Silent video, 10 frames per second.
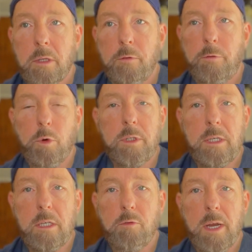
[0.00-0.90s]

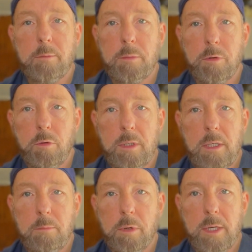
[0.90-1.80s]
14 grams of
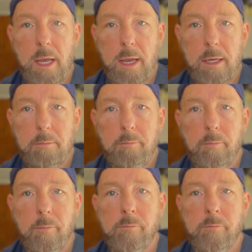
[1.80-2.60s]
protein per can,